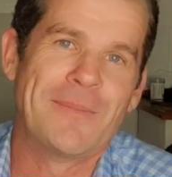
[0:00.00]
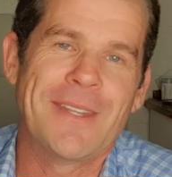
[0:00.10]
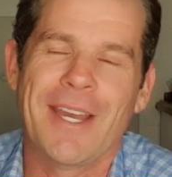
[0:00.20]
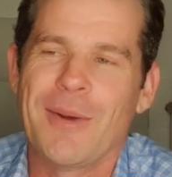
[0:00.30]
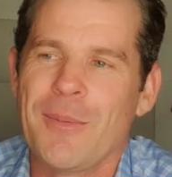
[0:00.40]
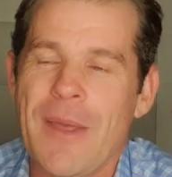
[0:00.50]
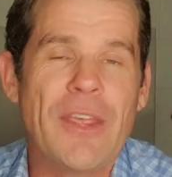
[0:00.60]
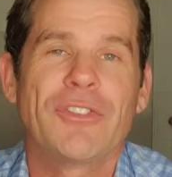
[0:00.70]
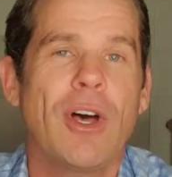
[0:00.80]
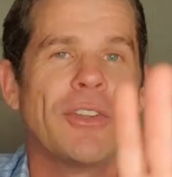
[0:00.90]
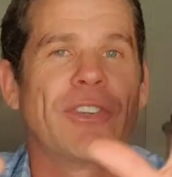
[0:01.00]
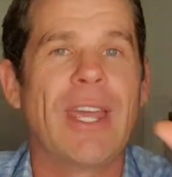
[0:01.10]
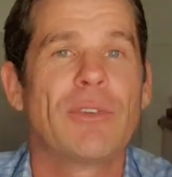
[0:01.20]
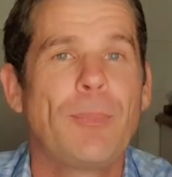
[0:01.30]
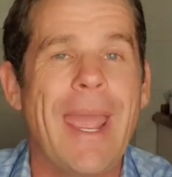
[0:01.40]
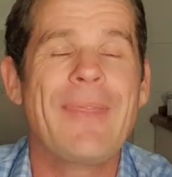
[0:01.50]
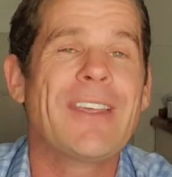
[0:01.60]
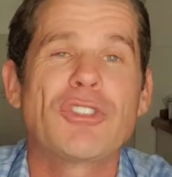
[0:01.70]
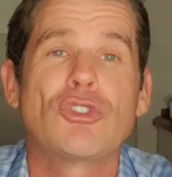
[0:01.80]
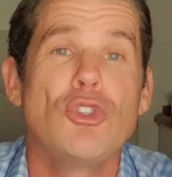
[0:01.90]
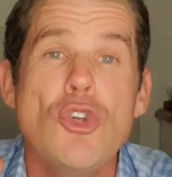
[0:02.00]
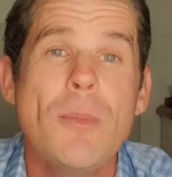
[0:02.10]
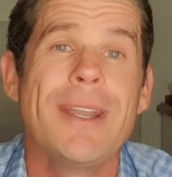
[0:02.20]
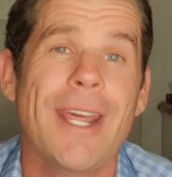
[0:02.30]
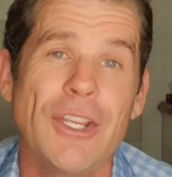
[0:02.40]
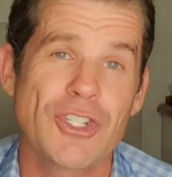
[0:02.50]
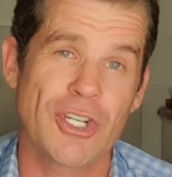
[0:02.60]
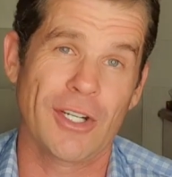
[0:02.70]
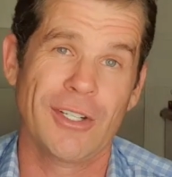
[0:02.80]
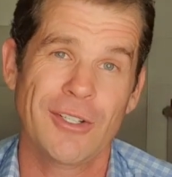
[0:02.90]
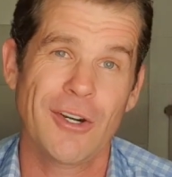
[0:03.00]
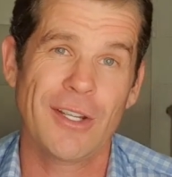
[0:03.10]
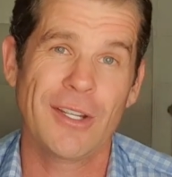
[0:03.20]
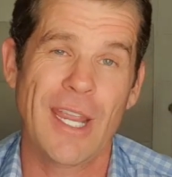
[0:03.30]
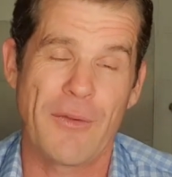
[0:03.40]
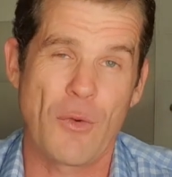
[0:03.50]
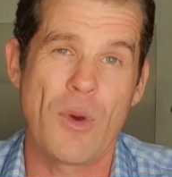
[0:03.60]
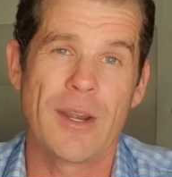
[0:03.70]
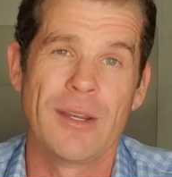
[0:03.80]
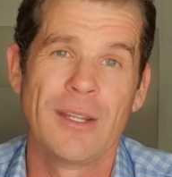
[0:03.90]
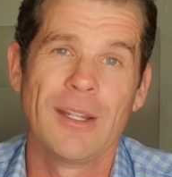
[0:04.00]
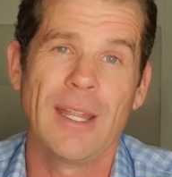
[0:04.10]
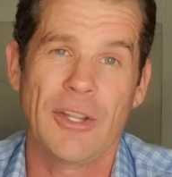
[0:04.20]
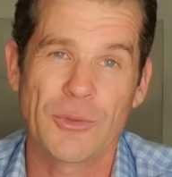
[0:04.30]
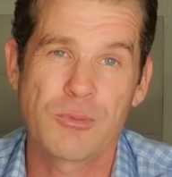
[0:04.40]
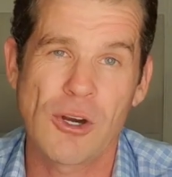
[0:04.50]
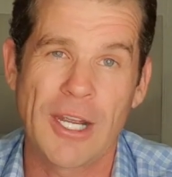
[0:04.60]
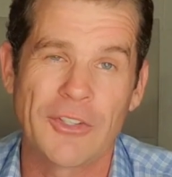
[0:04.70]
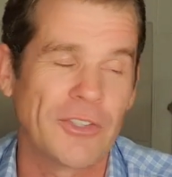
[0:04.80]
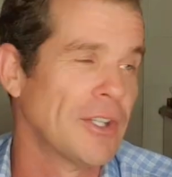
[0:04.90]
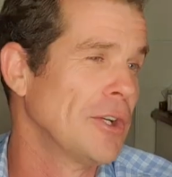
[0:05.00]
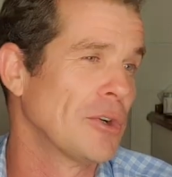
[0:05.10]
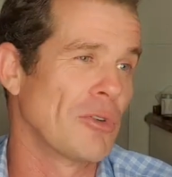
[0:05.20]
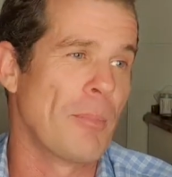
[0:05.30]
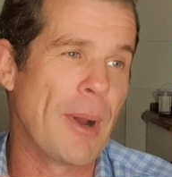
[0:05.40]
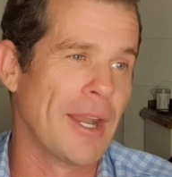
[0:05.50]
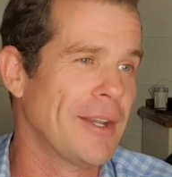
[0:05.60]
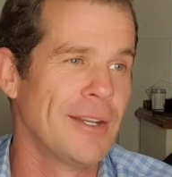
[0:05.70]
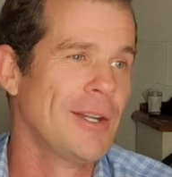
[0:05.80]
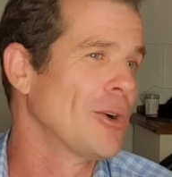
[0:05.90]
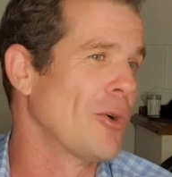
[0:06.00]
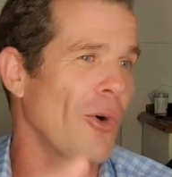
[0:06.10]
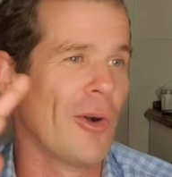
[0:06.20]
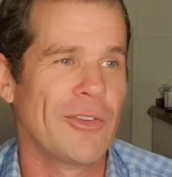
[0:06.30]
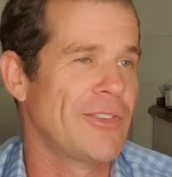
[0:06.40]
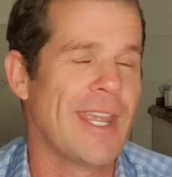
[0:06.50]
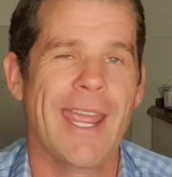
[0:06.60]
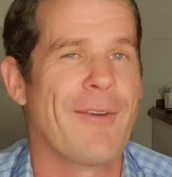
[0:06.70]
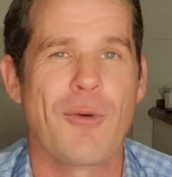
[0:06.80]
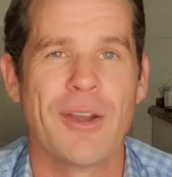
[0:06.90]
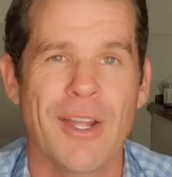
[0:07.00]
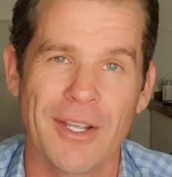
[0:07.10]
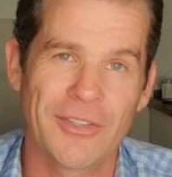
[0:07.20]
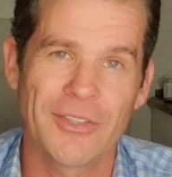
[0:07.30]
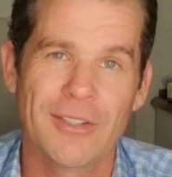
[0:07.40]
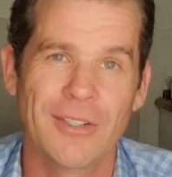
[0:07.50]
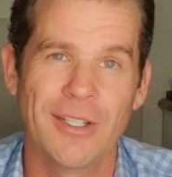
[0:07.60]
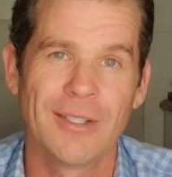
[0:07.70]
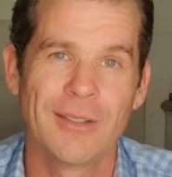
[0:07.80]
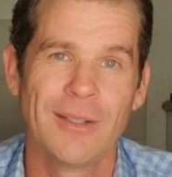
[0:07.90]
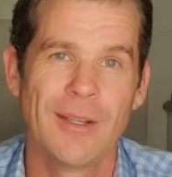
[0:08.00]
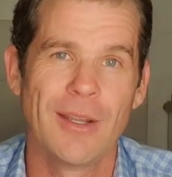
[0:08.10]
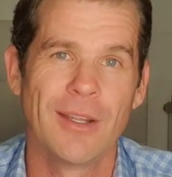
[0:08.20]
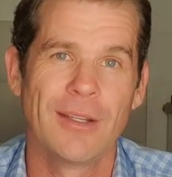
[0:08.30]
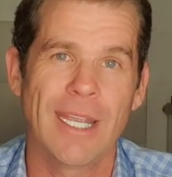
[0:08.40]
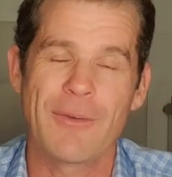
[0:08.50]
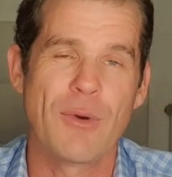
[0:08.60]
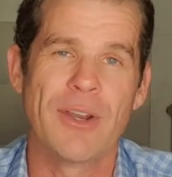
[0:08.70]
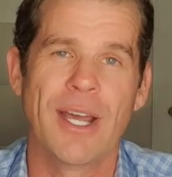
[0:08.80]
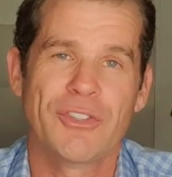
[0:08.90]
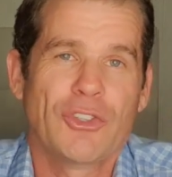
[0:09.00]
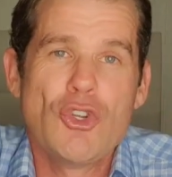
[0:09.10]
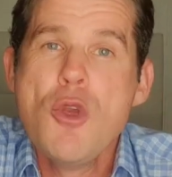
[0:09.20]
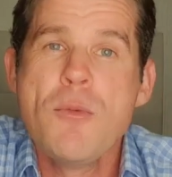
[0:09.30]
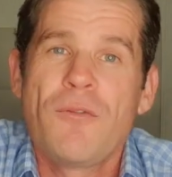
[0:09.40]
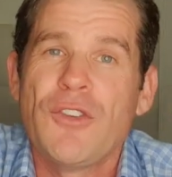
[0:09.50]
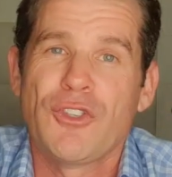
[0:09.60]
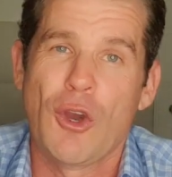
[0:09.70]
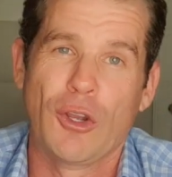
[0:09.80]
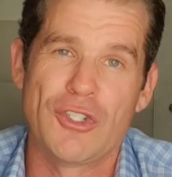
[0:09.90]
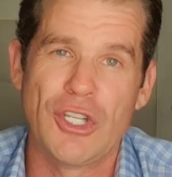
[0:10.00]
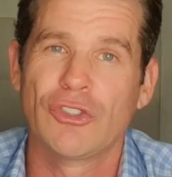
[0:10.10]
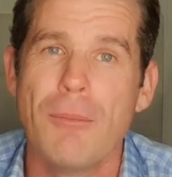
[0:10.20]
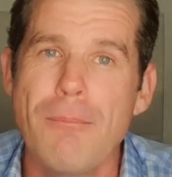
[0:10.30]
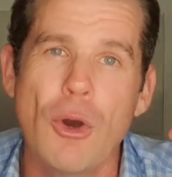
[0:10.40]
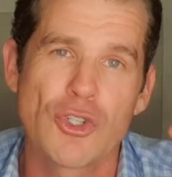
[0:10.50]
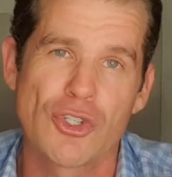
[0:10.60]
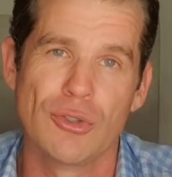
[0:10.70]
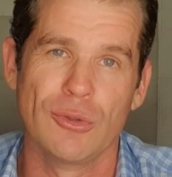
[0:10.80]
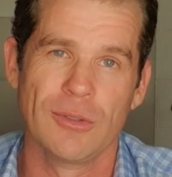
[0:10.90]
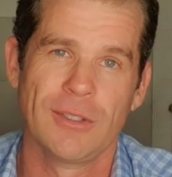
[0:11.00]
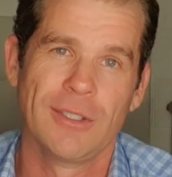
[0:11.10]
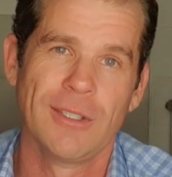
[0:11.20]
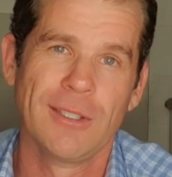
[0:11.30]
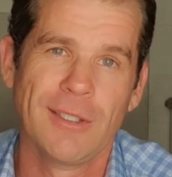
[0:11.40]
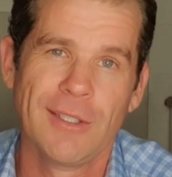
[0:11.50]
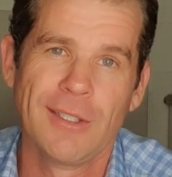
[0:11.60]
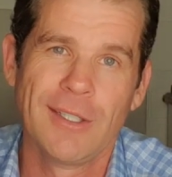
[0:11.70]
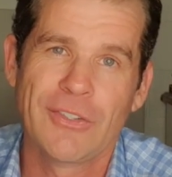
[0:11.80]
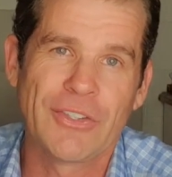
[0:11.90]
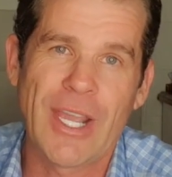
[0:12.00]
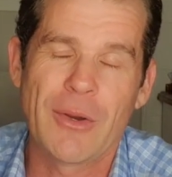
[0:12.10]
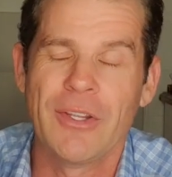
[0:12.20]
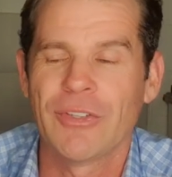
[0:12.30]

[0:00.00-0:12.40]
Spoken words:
And that's not to say it's bad. That's just human nature, all right? Everyone has a price or a button, or everyone does, all right? Everyone does. It's just human physiology. It's emotional. This is how it is.